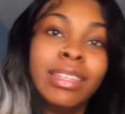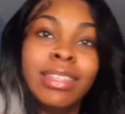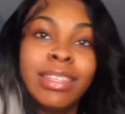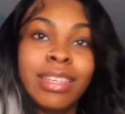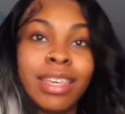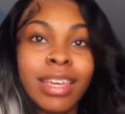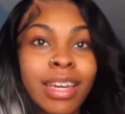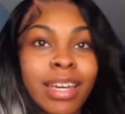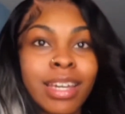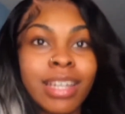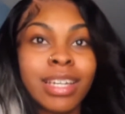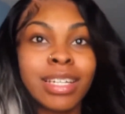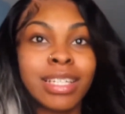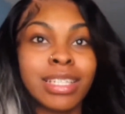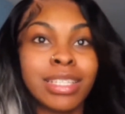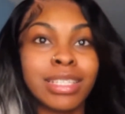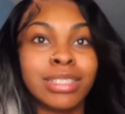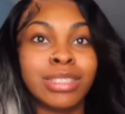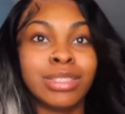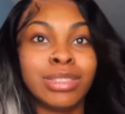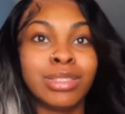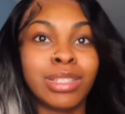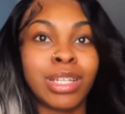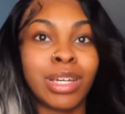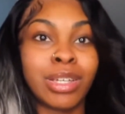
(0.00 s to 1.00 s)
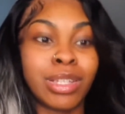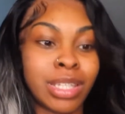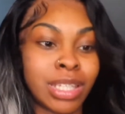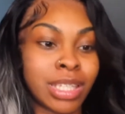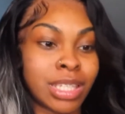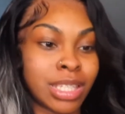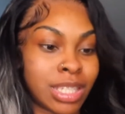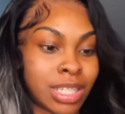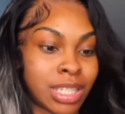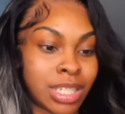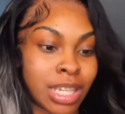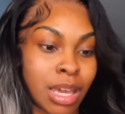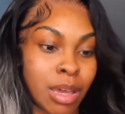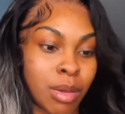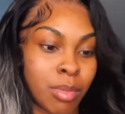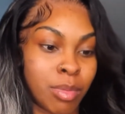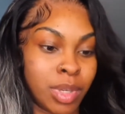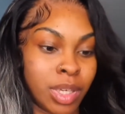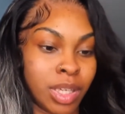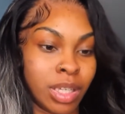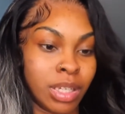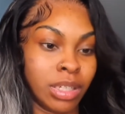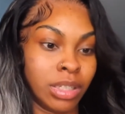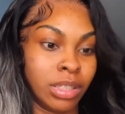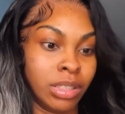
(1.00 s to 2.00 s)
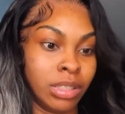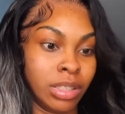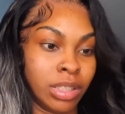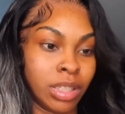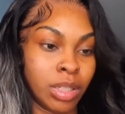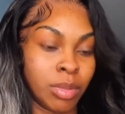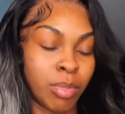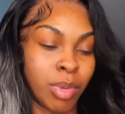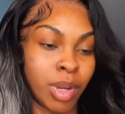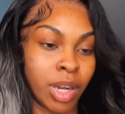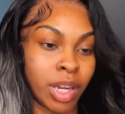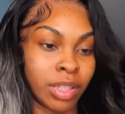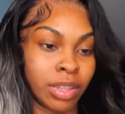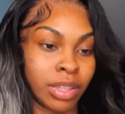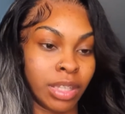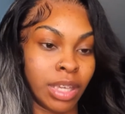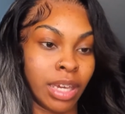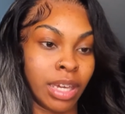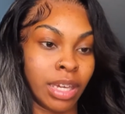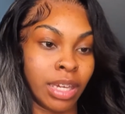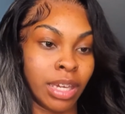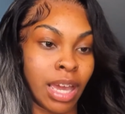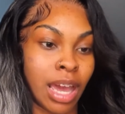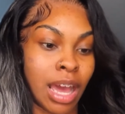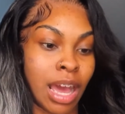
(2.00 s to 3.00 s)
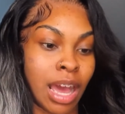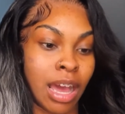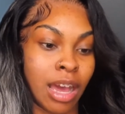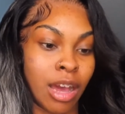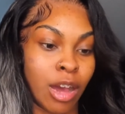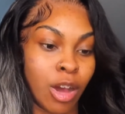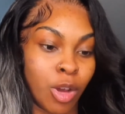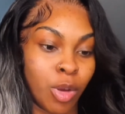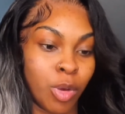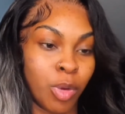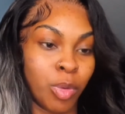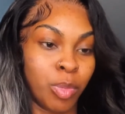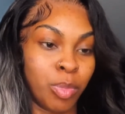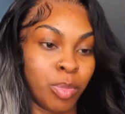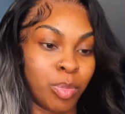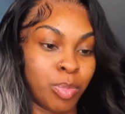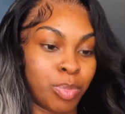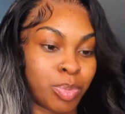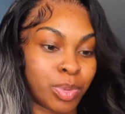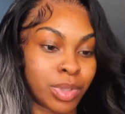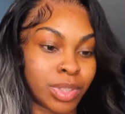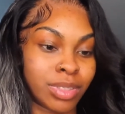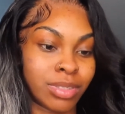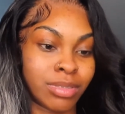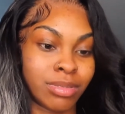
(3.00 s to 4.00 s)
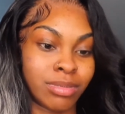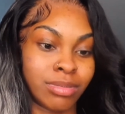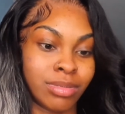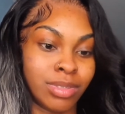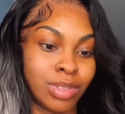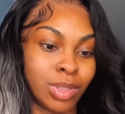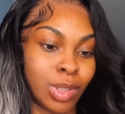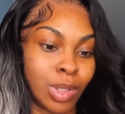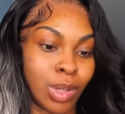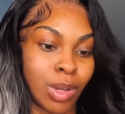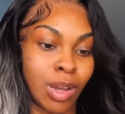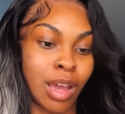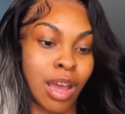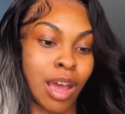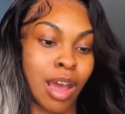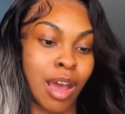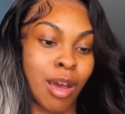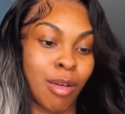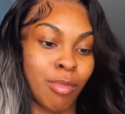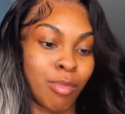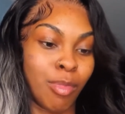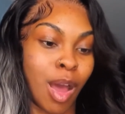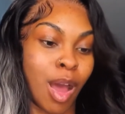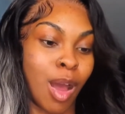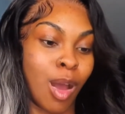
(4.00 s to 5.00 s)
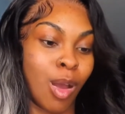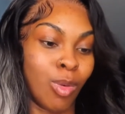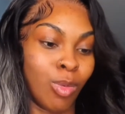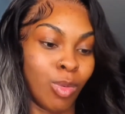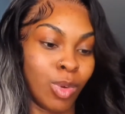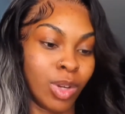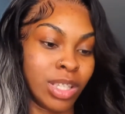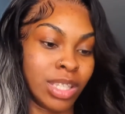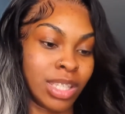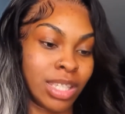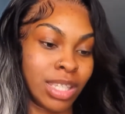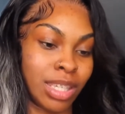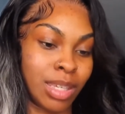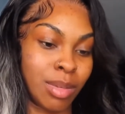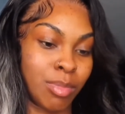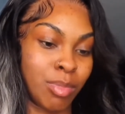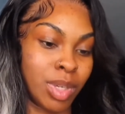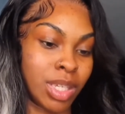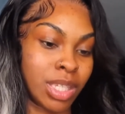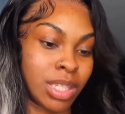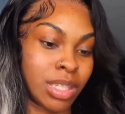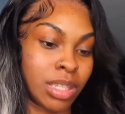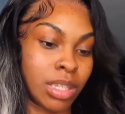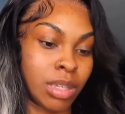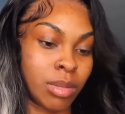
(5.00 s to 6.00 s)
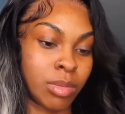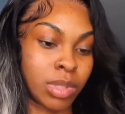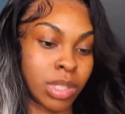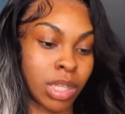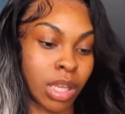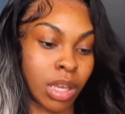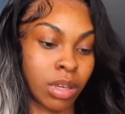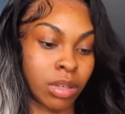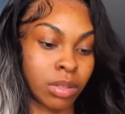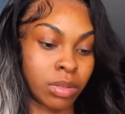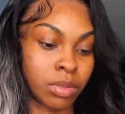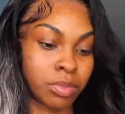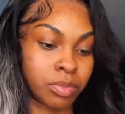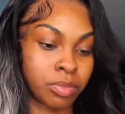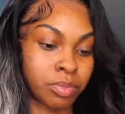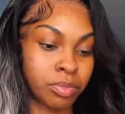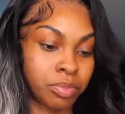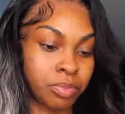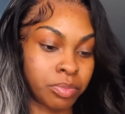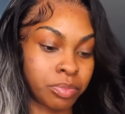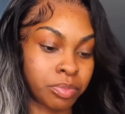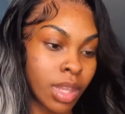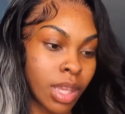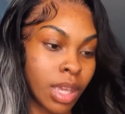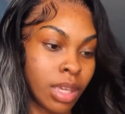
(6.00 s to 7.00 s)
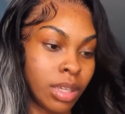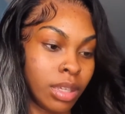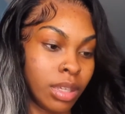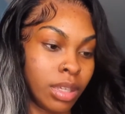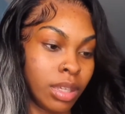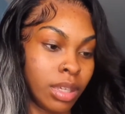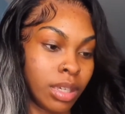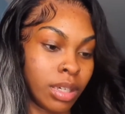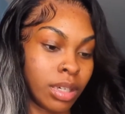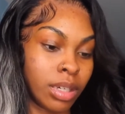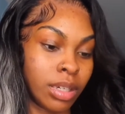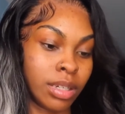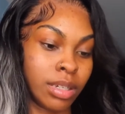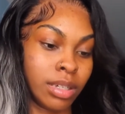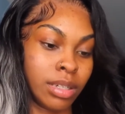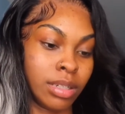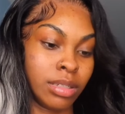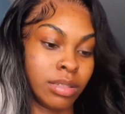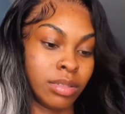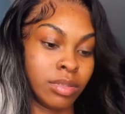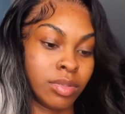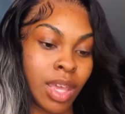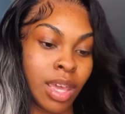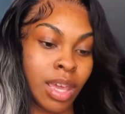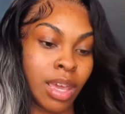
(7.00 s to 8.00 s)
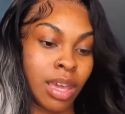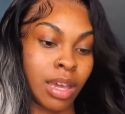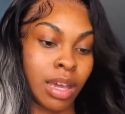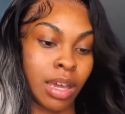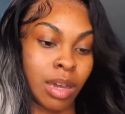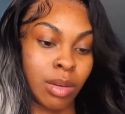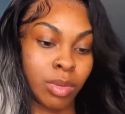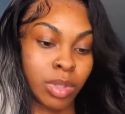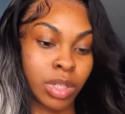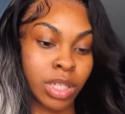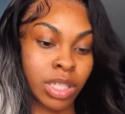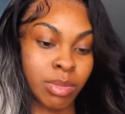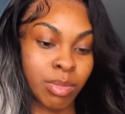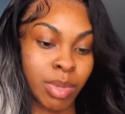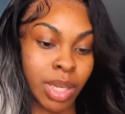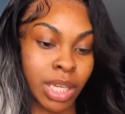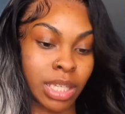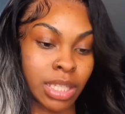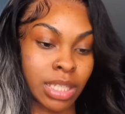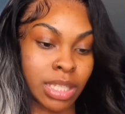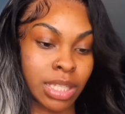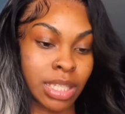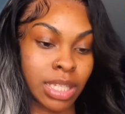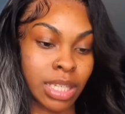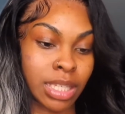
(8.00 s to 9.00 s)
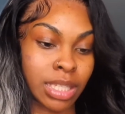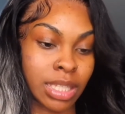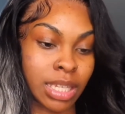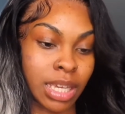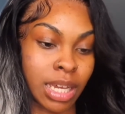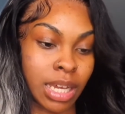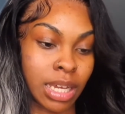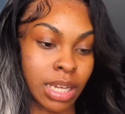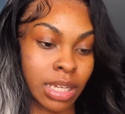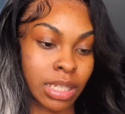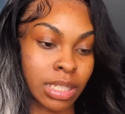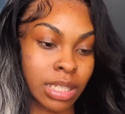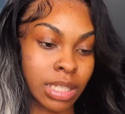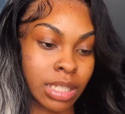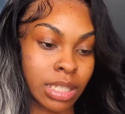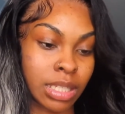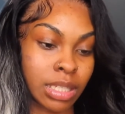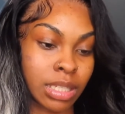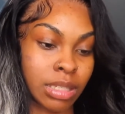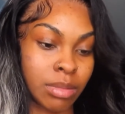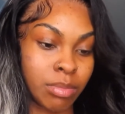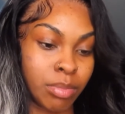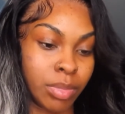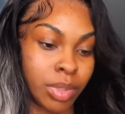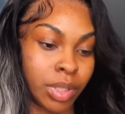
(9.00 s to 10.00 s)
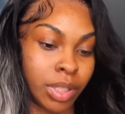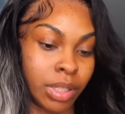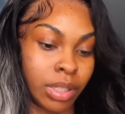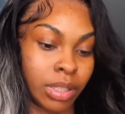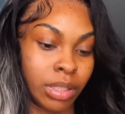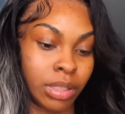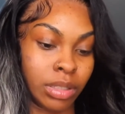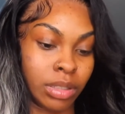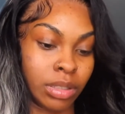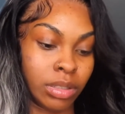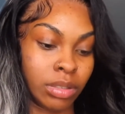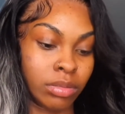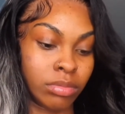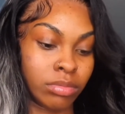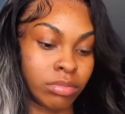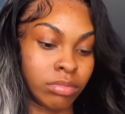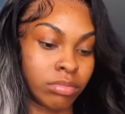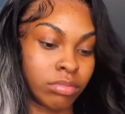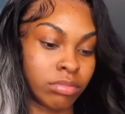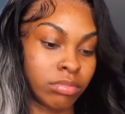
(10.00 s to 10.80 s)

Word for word: yeah, you know, this shall be a good birthday, I hope. You know, I'm, I want to get messed up, so, yeah. I was making TikToks, but...